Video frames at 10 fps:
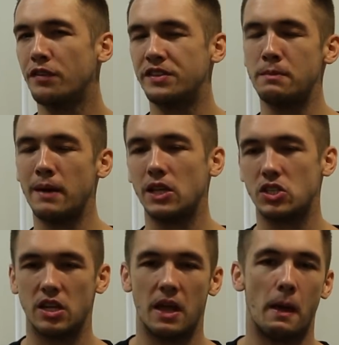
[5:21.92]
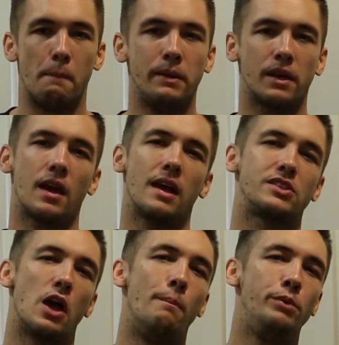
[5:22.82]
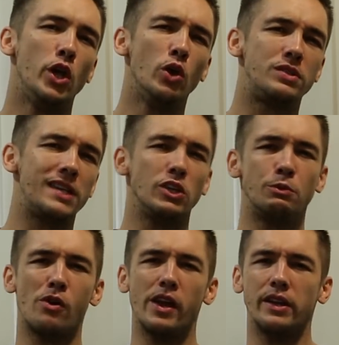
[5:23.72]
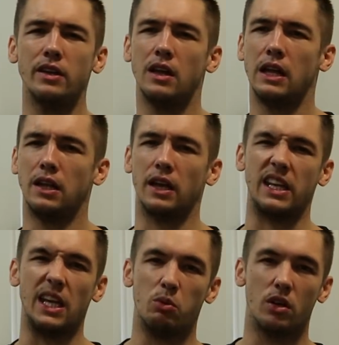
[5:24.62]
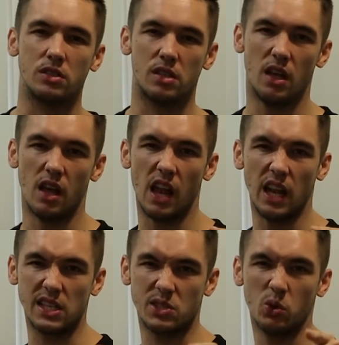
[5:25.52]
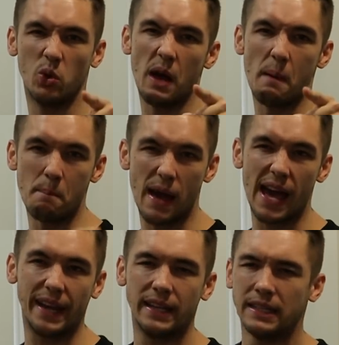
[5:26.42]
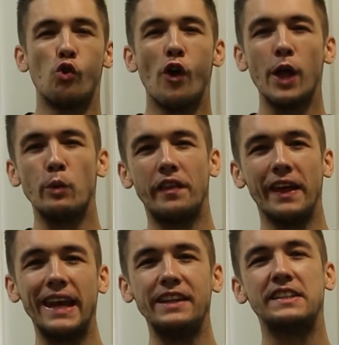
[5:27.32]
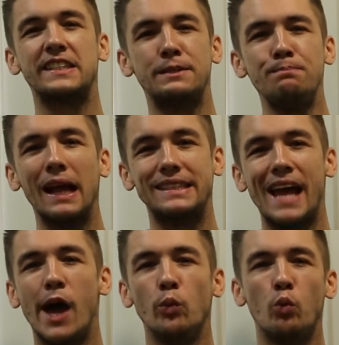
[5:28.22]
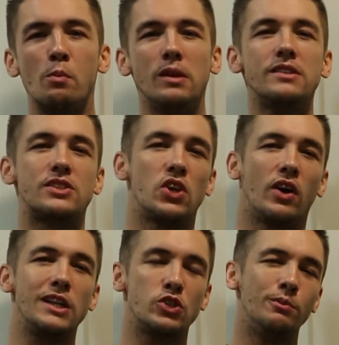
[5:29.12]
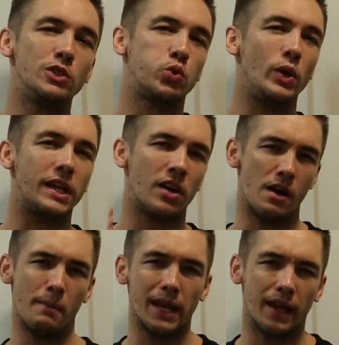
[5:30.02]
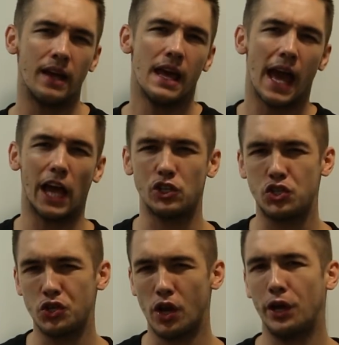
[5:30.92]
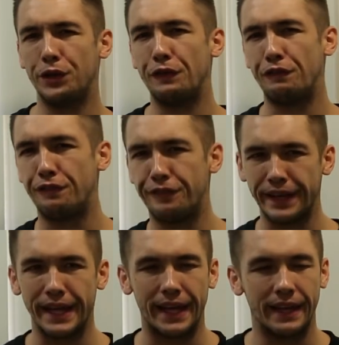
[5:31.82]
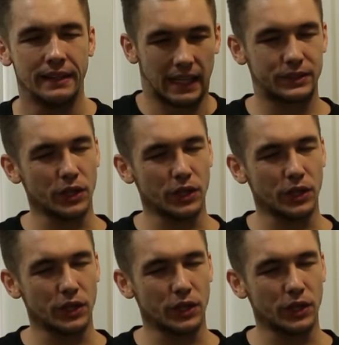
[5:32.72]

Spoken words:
after the match, Big Cass abused Daniel Bryan like he was a little man. All right, we then had the SmackDown Women's title between Carmella and Charlotte Flair. I